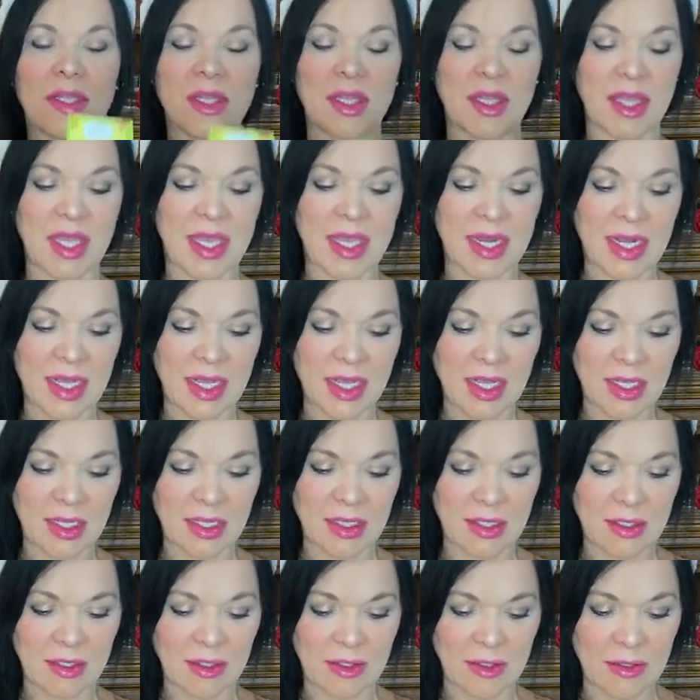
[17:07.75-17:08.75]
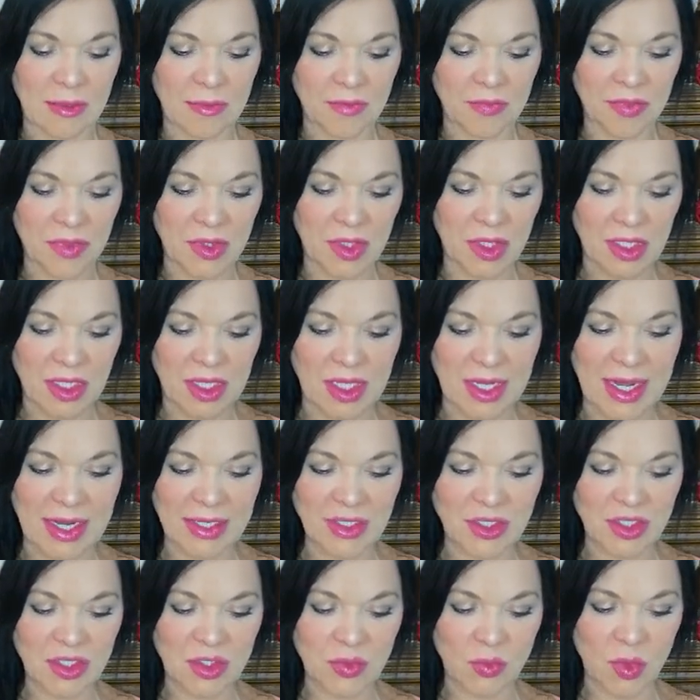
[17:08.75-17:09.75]
that I
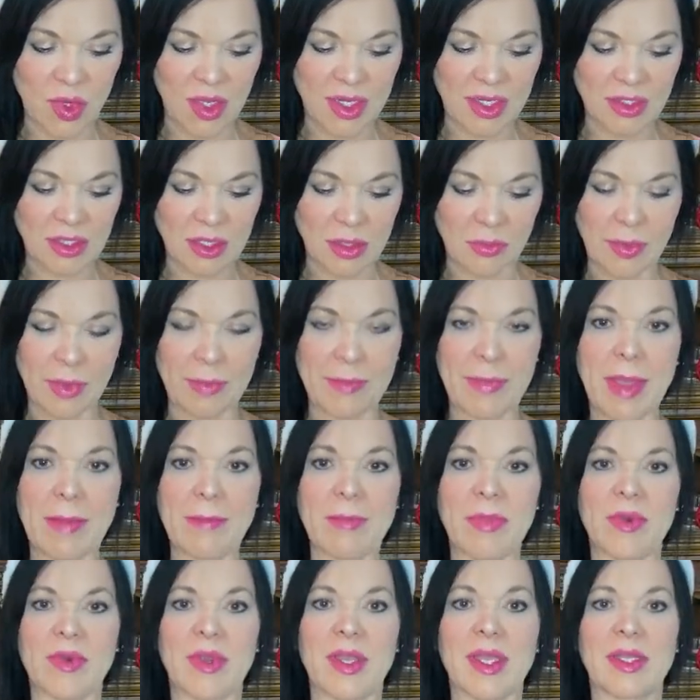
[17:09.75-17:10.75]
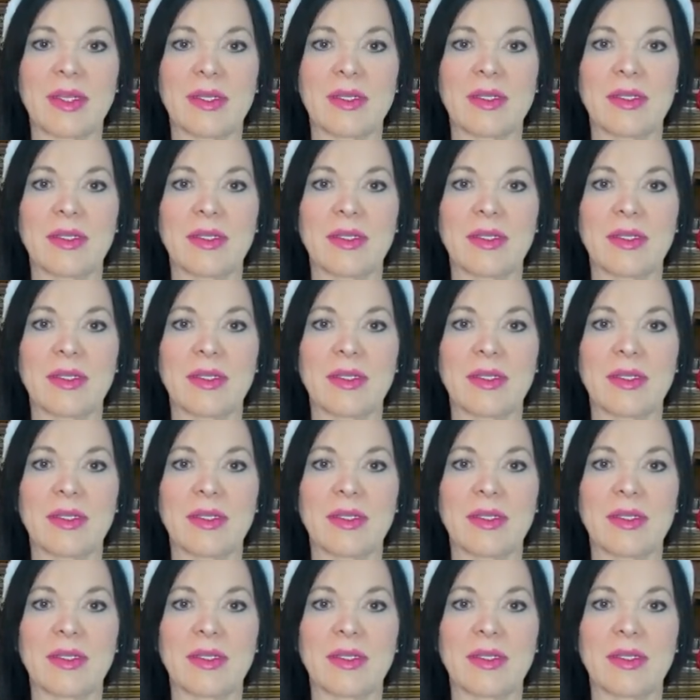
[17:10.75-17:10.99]
just wanted to remember it.